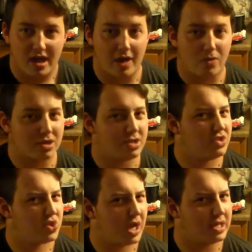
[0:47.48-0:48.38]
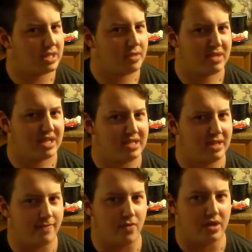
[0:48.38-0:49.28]
I wanted to try something
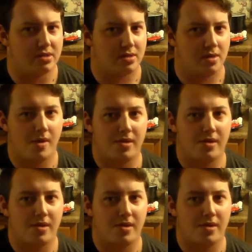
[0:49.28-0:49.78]
different.